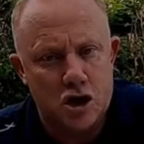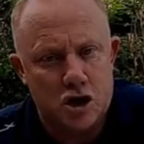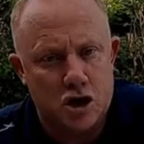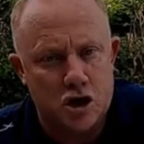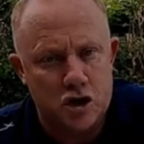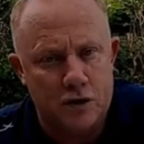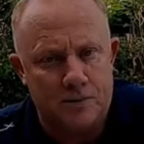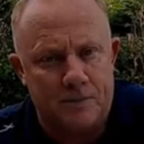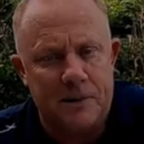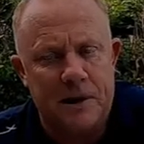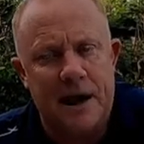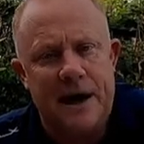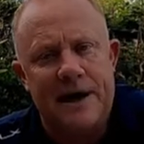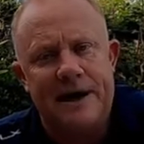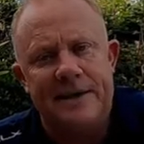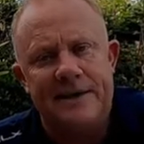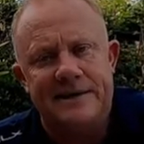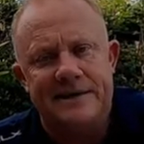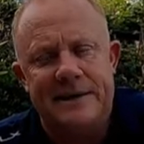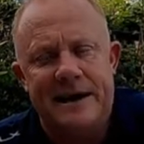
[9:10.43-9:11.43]
Good
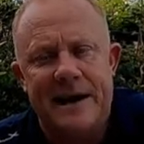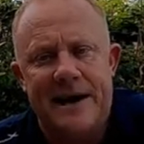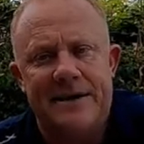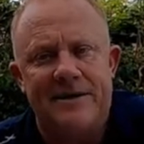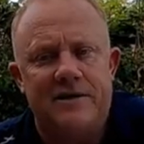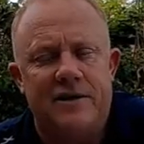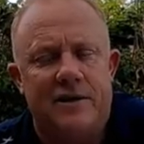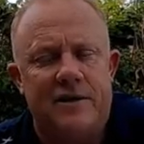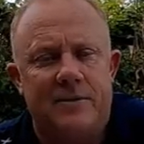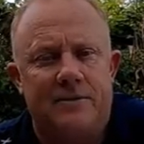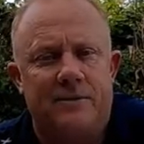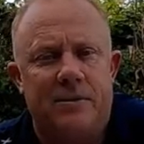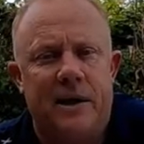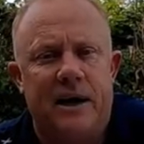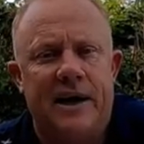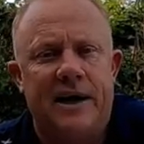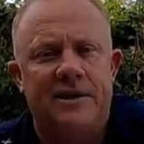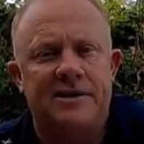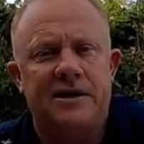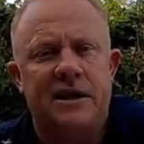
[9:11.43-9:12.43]
players and other
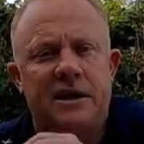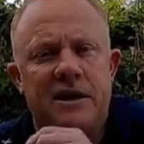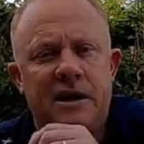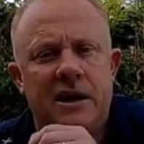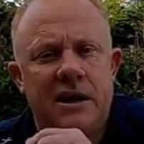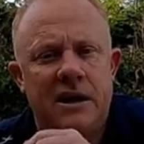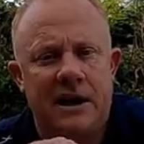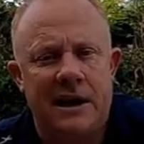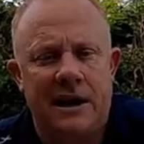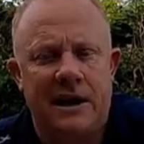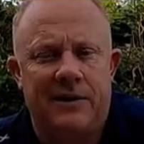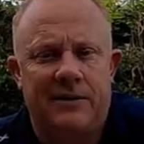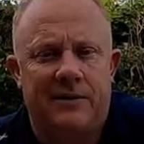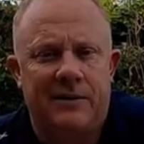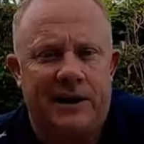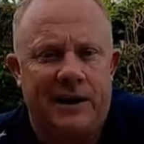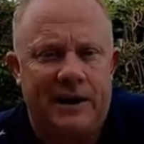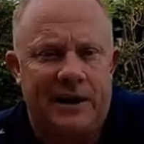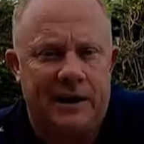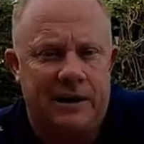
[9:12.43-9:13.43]
players. How do
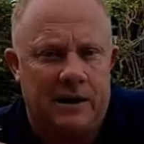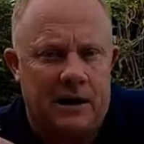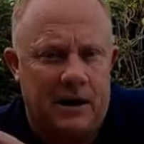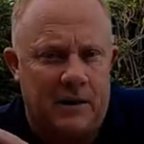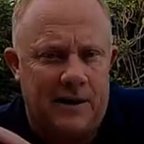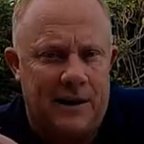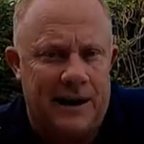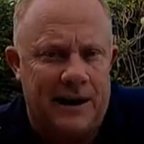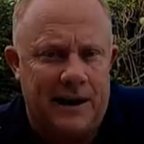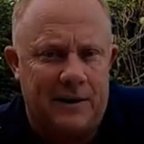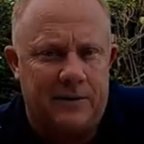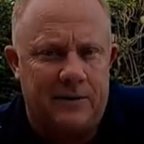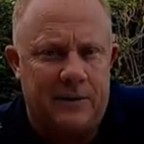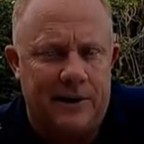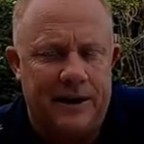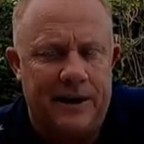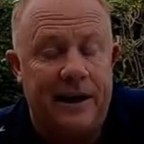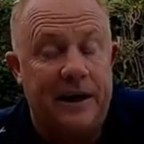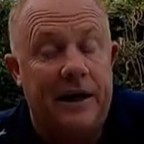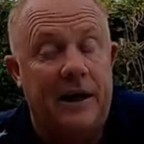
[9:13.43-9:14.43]
I hit it lower? How do
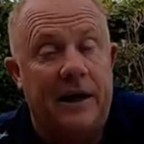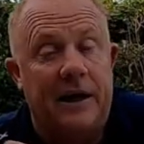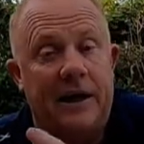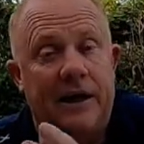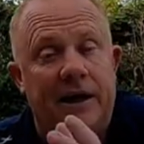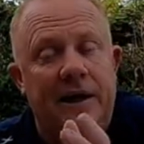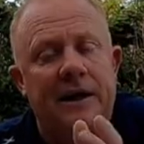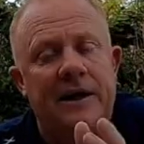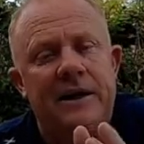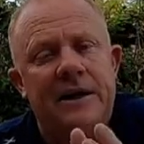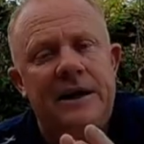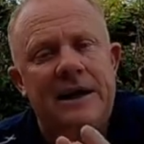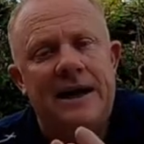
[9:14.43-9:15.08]
I hit it higher?